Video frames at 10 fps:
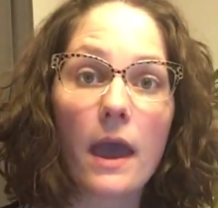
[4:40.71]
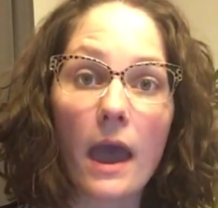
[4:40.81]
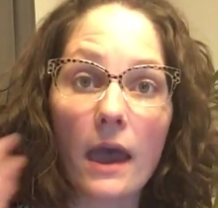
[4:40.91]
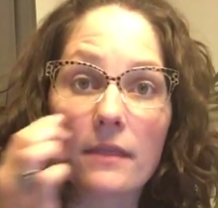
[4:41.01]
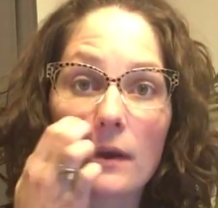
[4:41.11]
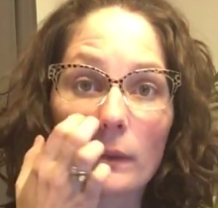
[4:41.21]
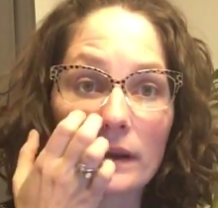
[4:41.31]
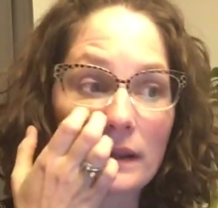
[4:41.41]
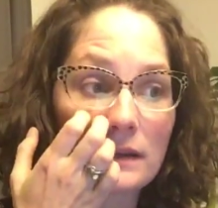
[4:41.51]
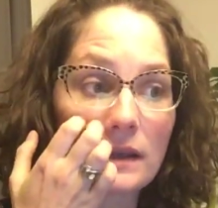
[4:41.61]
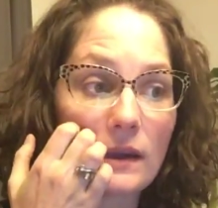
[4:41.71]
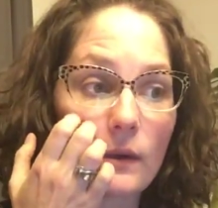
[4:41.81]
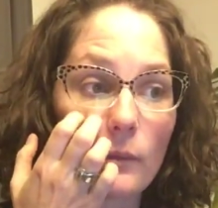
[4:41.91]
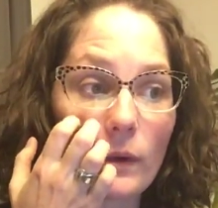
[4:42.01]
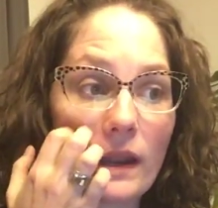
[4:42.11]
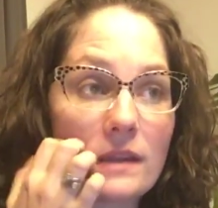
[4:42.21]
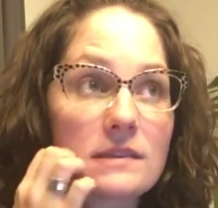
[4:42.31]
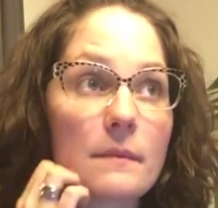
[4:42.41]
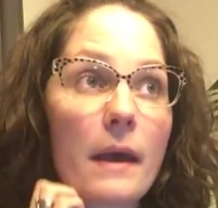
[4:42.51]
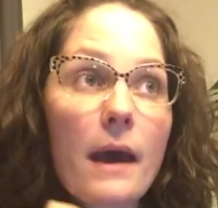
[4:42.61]
And then when end what ends
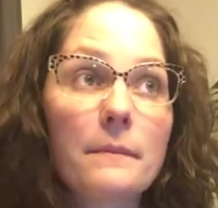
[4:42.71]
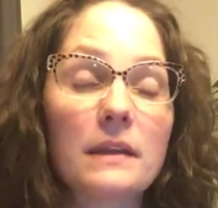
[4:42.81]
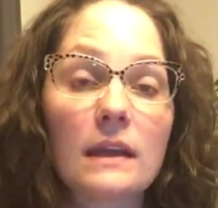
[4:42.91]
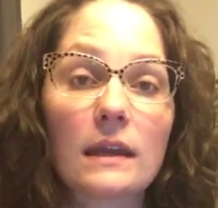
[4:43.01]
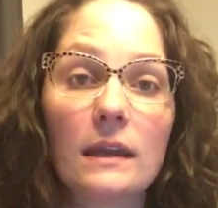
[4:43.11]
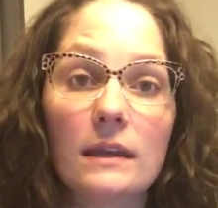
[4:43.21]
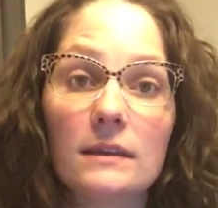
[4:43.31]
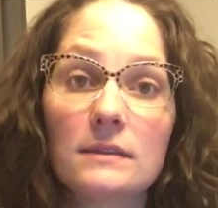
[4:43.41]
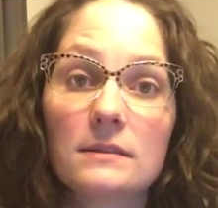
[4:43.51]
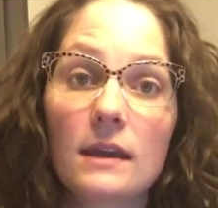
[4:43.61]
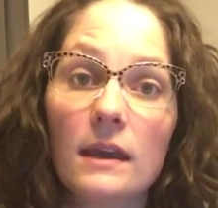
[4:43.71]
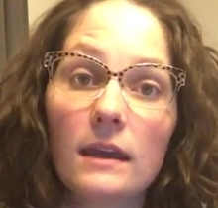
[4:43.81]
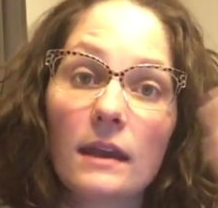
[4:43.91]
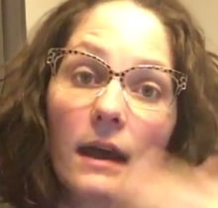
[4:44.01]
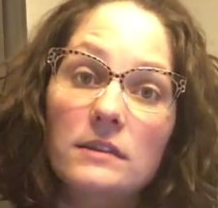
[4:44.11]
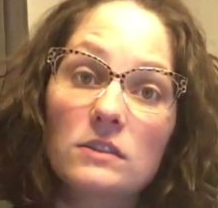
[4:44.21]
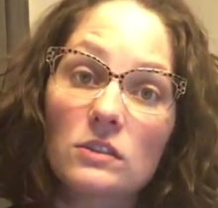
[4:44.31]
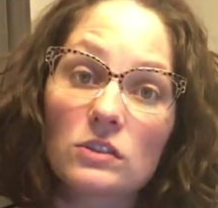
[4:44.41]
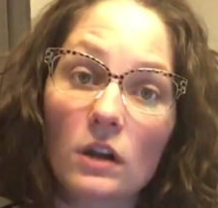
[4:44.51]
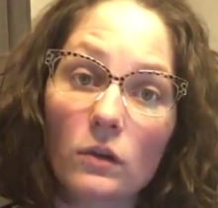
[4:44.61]
up happening is it has to
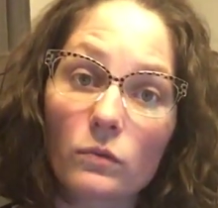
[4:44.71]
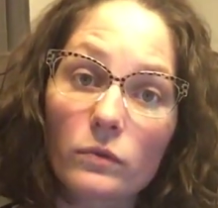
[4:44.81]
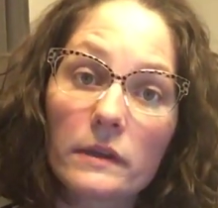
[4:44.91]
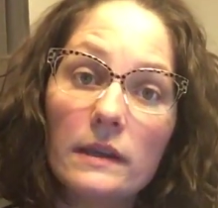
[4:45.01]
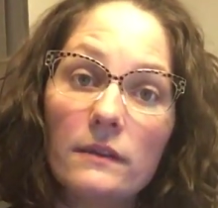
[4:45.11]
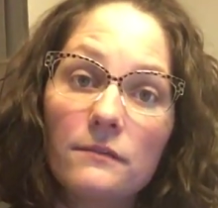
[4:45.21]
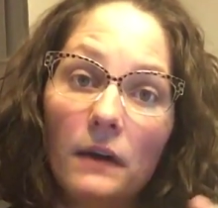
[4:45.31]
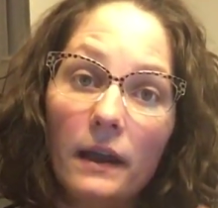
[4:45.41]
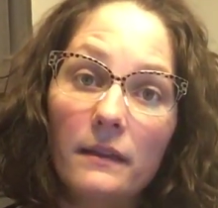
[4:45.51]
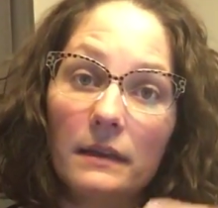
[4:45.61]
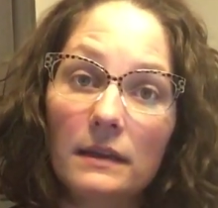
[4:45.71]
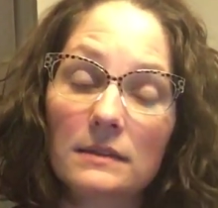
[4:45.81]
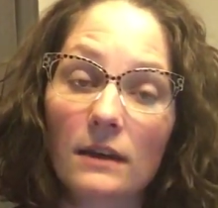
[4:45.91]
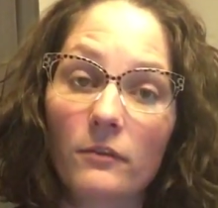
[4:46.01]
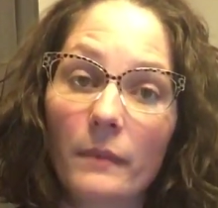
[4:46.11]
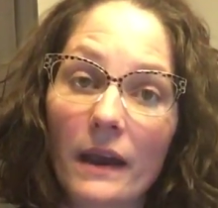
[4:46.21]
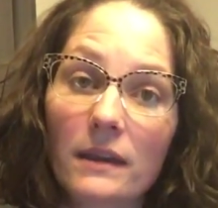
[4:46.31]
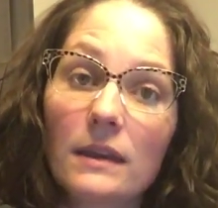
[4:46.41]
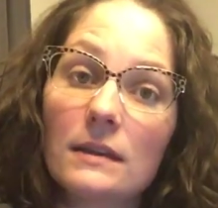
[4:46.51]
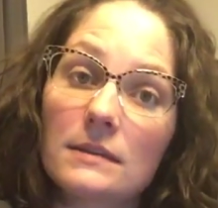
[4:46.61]
start refiling itself back
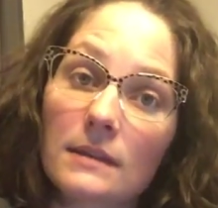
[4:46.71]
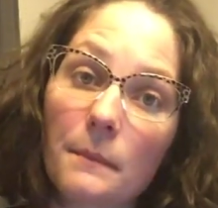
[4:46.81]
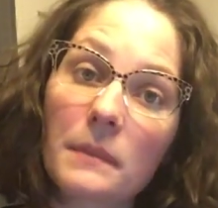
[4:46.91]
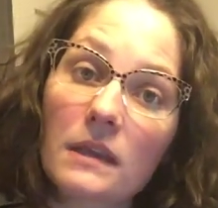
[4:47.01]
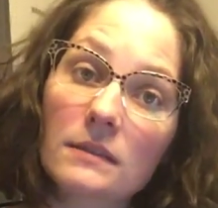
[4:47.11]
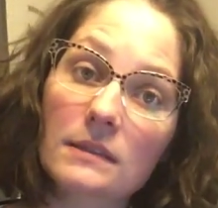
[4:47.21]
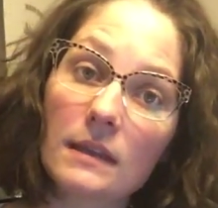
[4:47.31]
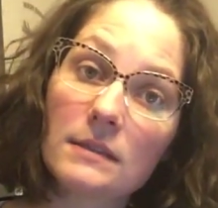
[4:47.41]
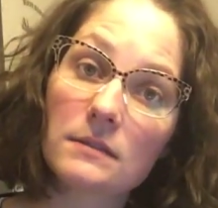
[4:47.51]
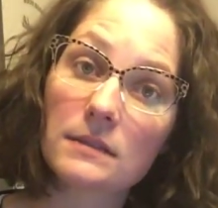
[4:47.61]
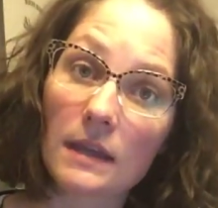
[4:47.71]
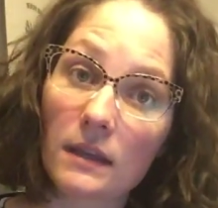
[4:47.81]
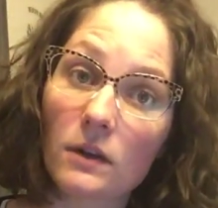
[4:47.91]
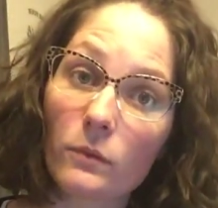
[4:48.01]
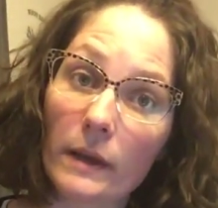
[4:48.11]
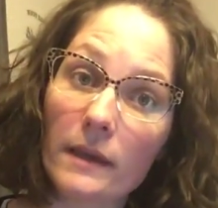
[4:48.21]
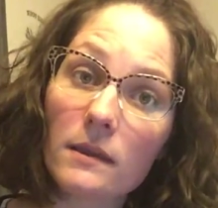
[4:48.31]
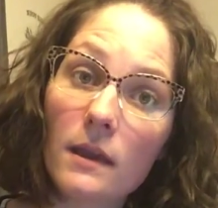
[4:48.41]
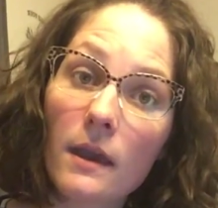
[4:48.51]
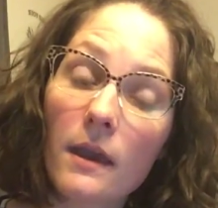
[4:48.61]
in and some things get taken away
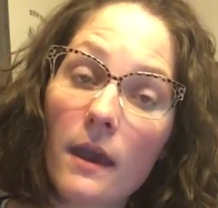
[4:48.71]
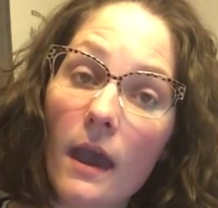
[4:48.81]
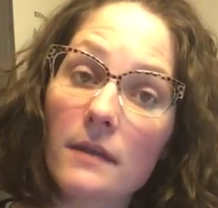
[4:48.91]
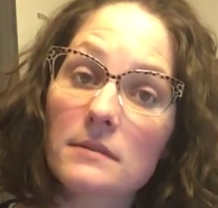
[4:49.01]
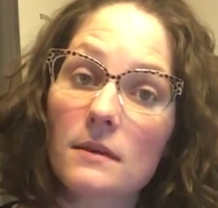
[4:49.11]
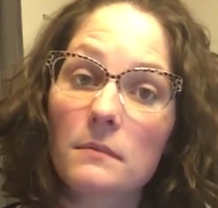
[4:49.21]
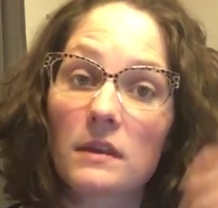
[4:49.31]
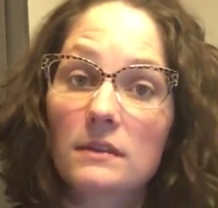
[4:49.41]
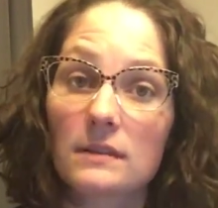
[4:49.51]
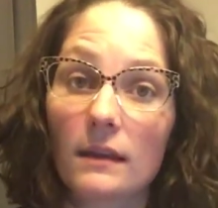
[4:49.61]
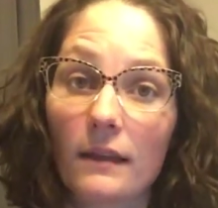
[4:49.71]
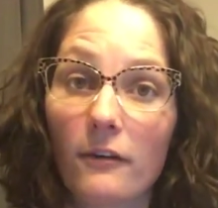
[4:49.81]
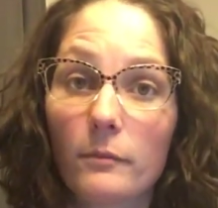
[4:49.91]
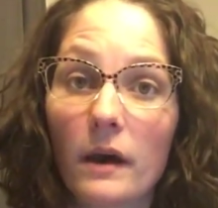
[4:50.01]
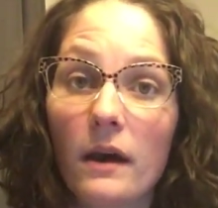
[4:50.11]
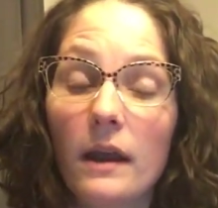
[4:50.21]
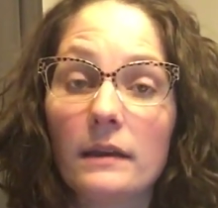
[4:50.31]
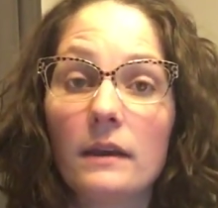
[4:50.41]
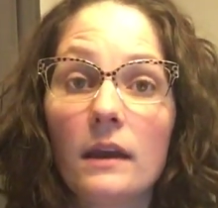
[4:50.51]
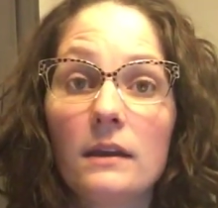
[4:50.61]
and some things get left
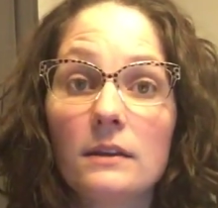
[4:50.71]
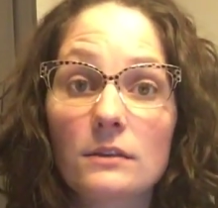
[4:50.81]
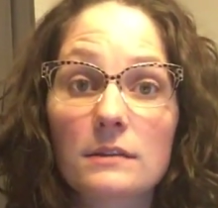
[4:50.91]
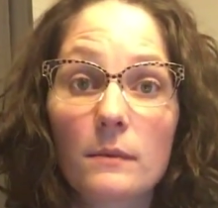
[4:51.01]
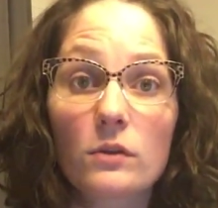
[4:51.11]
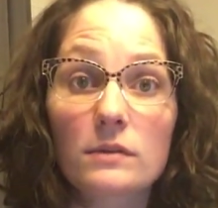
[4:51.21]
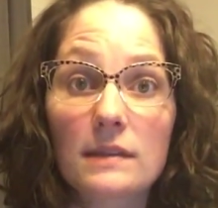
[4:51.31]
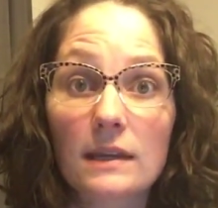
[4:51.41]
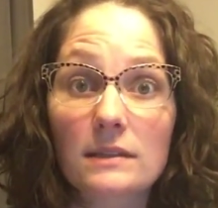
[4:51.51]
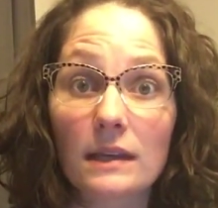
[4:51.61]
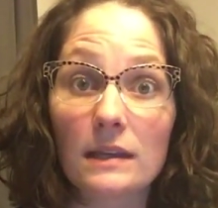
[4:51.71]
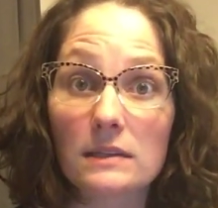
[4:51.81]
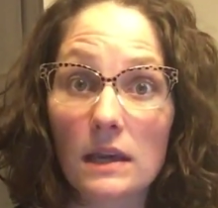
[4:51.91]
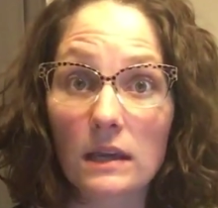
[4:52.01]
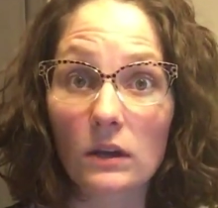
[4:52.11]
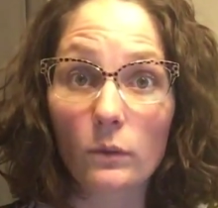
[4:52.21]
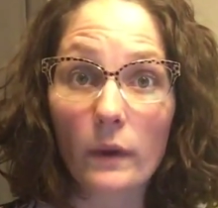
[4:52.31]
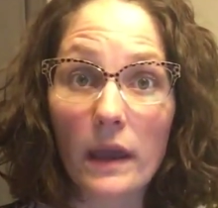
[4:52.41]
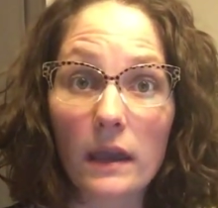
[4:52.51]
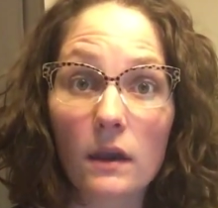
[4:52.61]
behind. Now some of those things that get taken
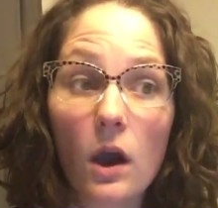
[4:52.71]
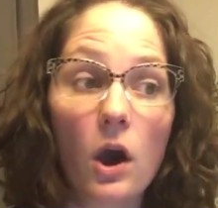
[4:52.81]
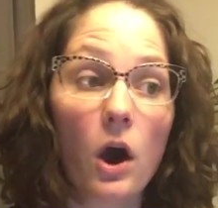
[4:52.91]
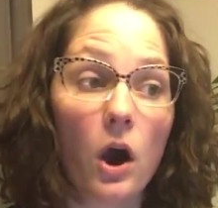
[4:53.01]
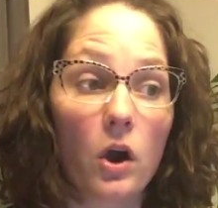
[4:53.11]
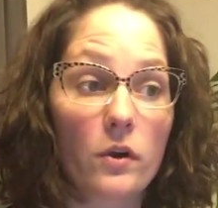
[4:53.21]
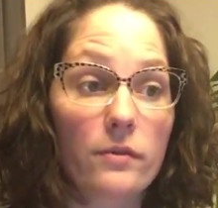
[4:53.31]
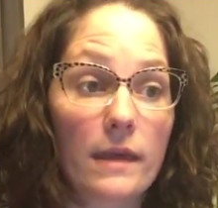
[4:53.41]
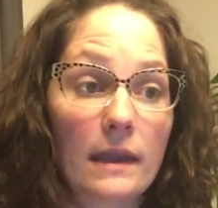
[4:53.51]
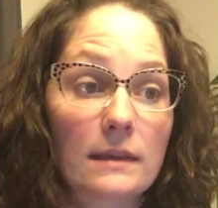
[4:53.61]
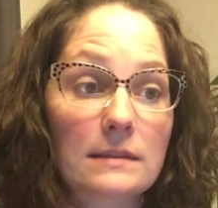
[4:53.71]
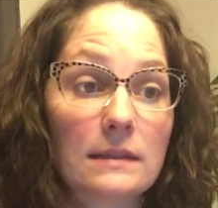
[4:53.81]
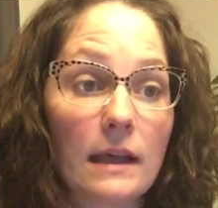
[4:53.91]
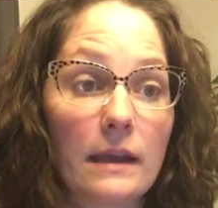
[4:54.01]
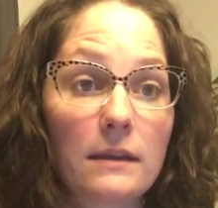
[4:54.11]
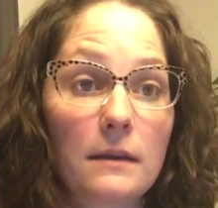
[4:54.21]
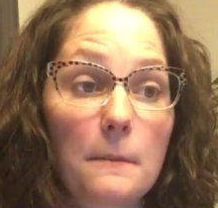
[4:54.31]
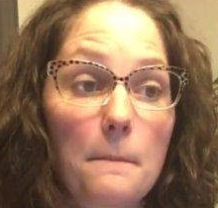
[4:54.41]
away are things like